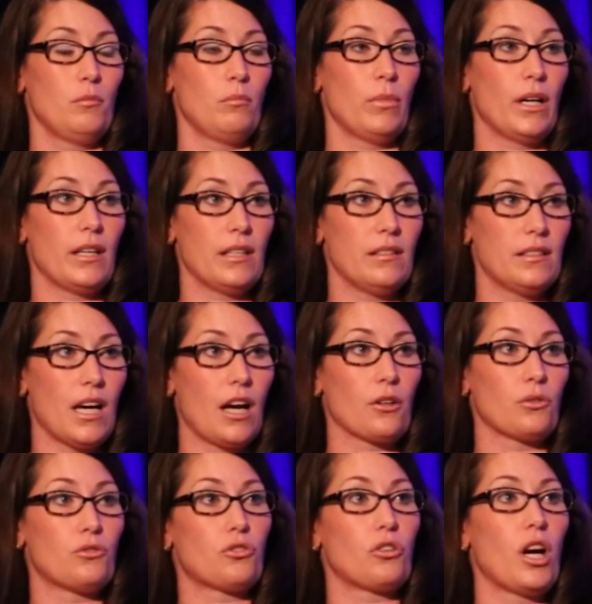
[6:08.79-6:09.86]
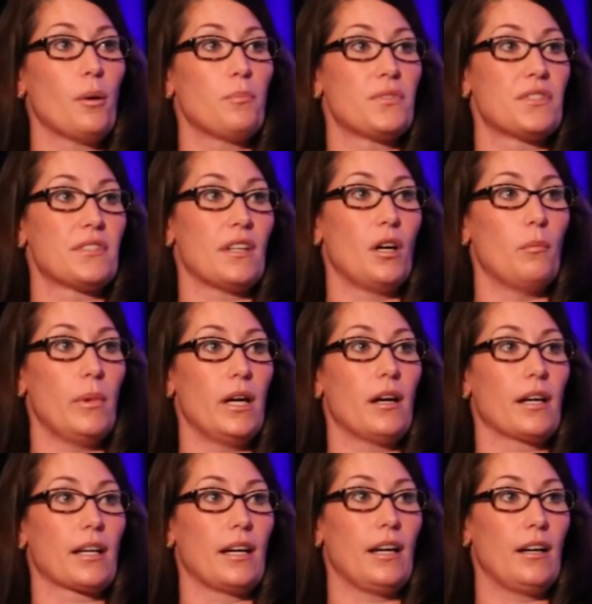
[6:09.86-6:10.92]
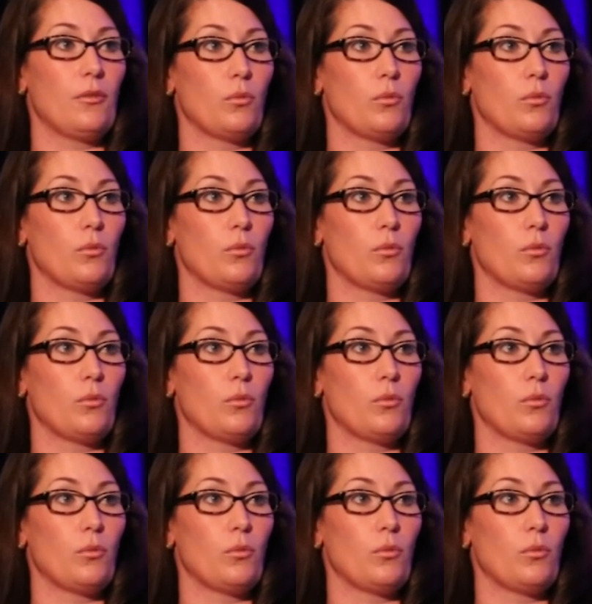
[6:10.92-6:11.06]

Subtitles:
But in Donald Trump's America,